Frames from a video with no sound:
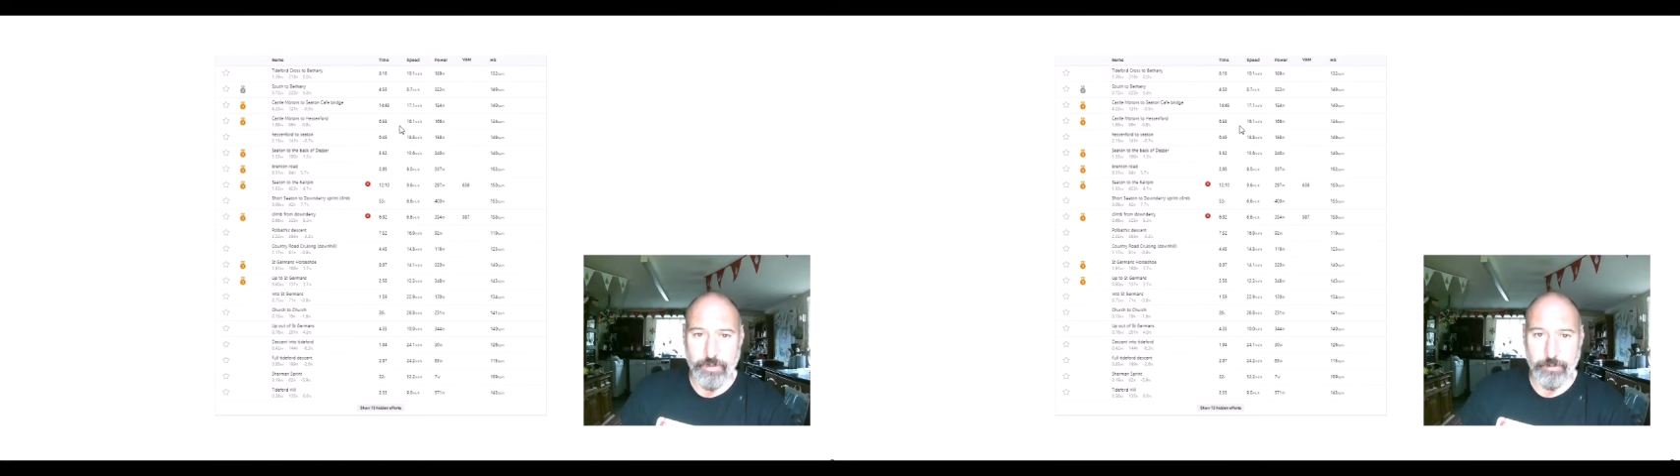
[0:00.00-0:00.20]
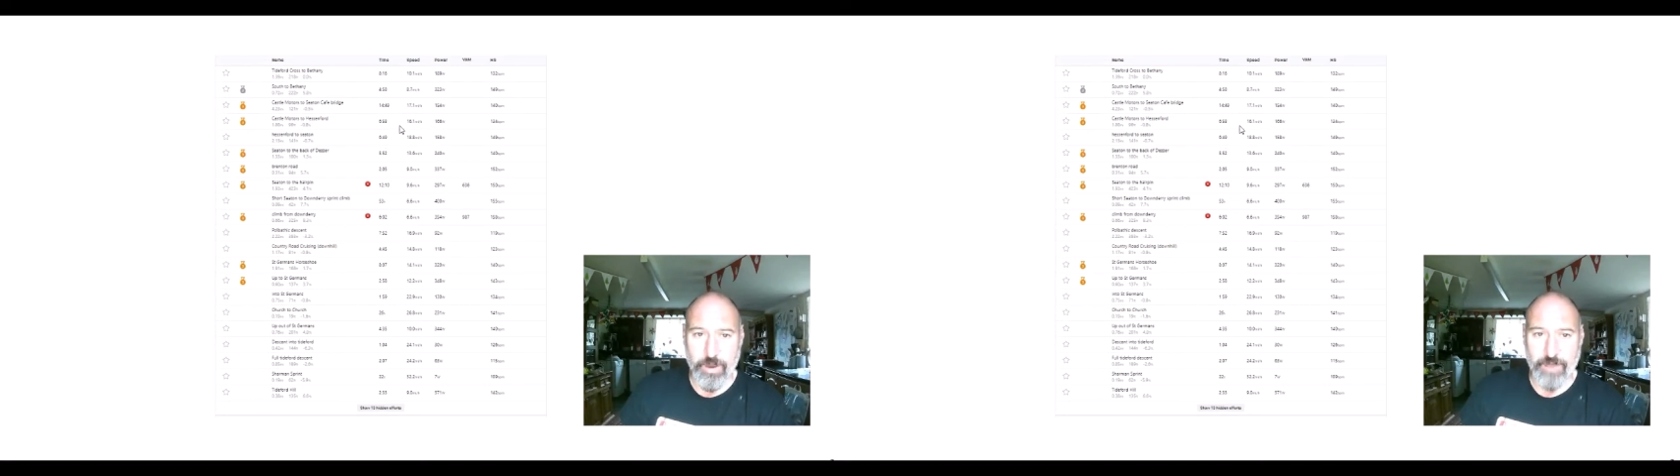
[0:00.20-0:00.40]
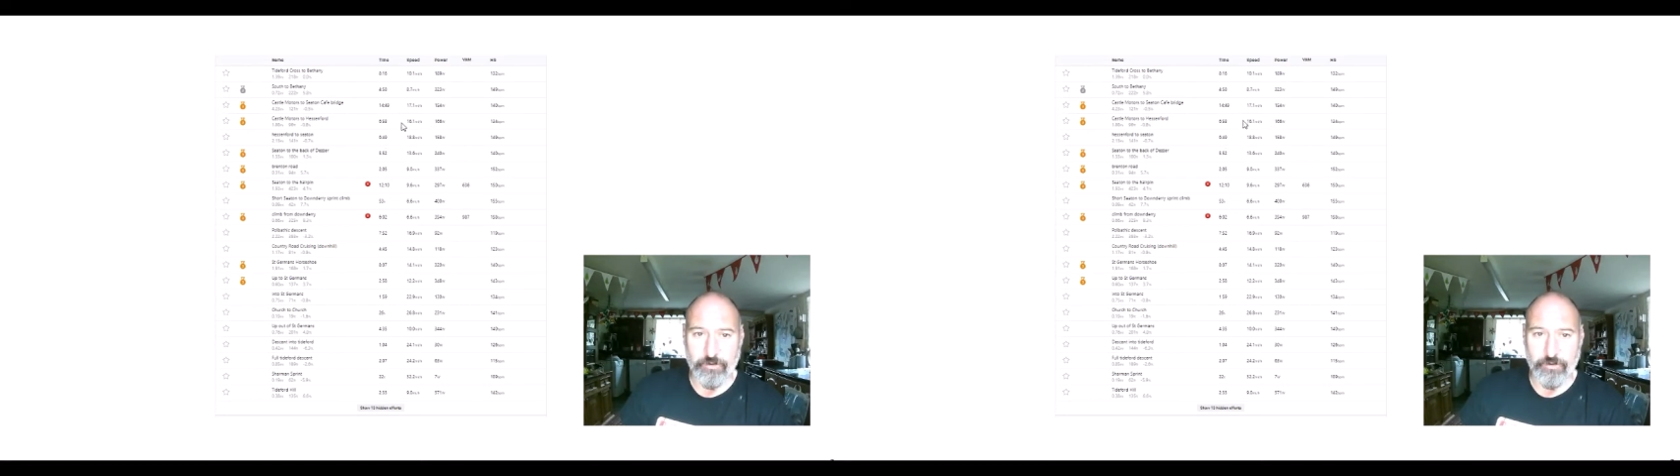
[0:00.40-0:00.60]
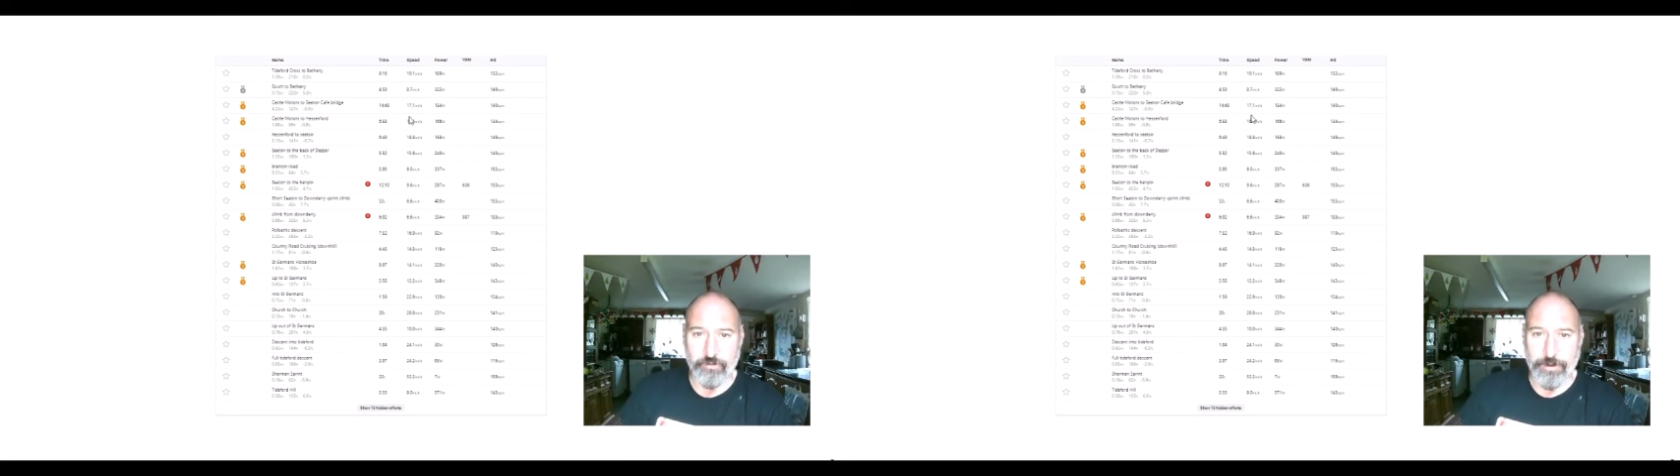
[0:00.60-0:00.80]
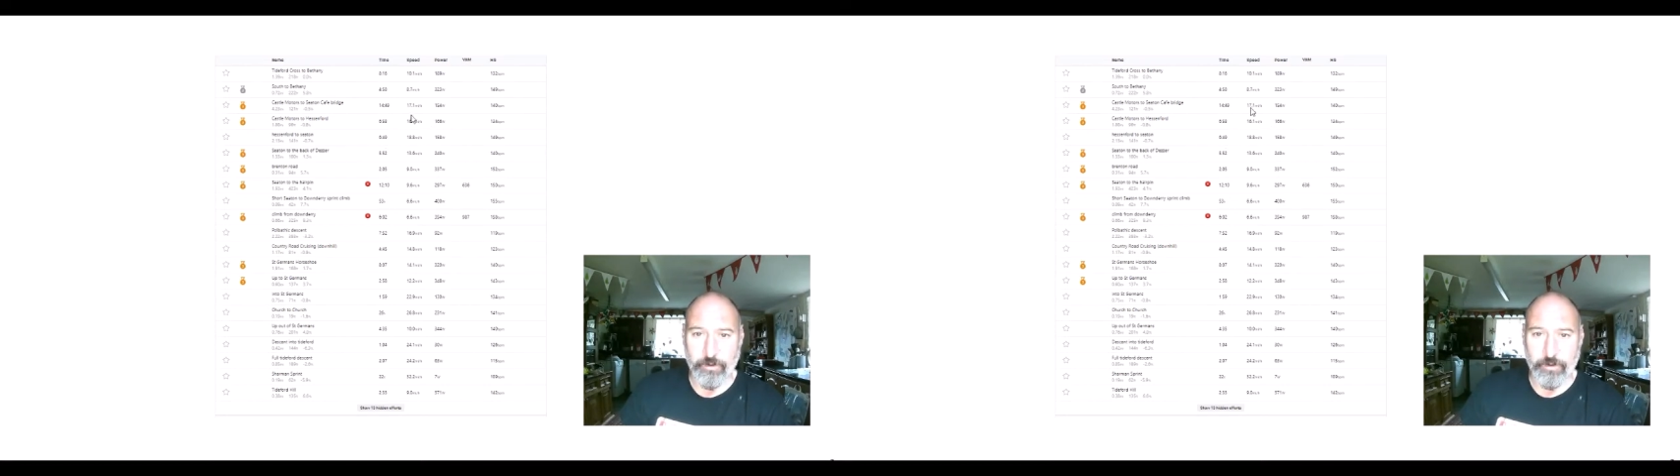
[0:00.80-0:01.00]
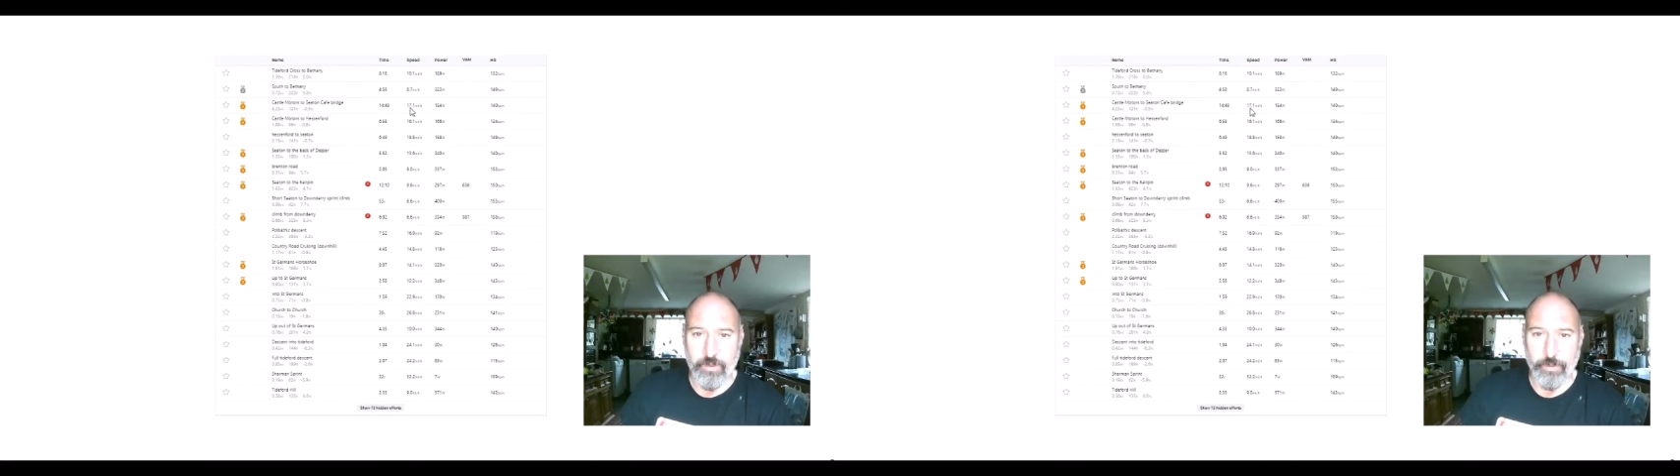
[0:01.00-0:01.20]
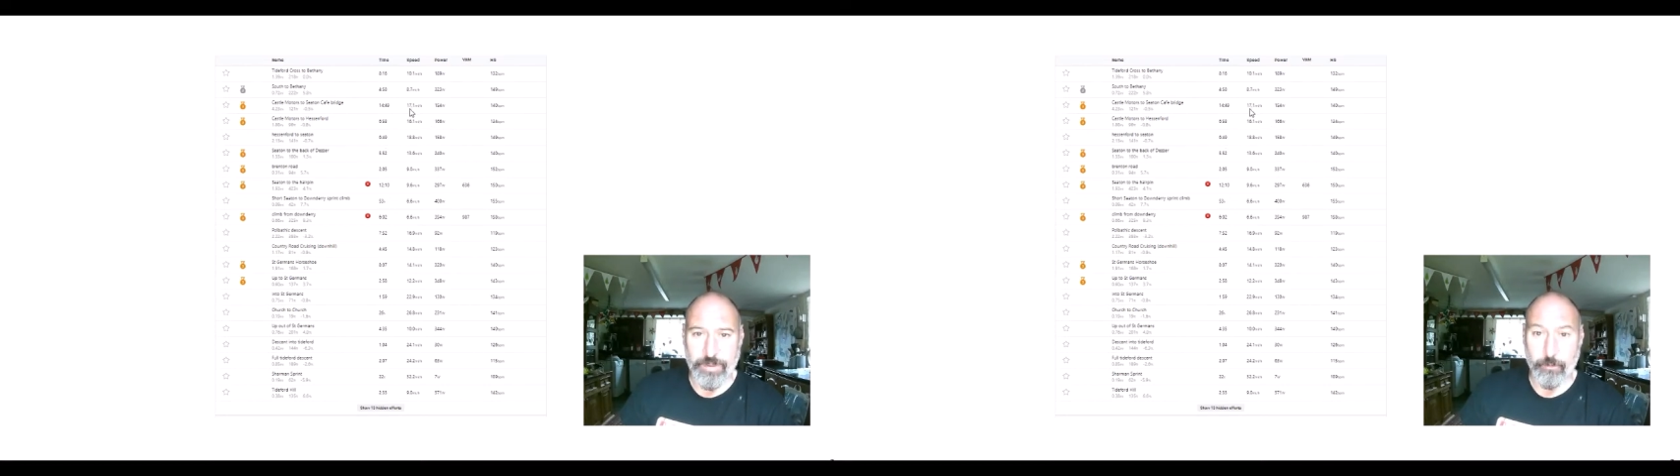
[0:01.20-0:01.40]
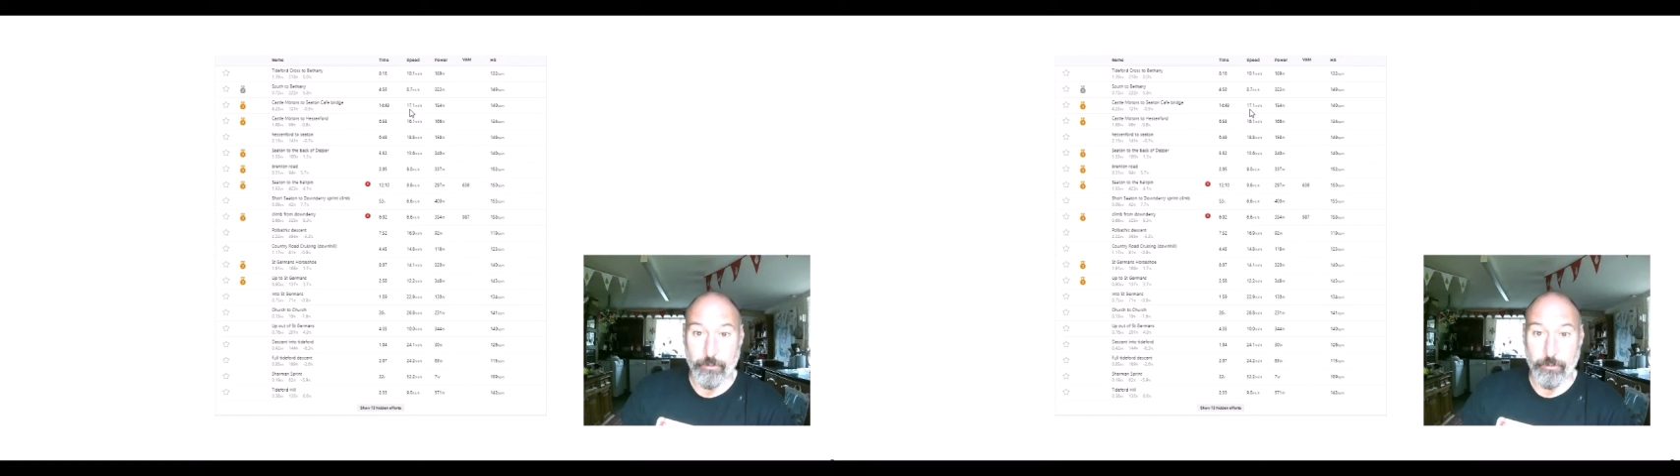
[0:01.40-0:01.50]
I mean, my average speed on this one here,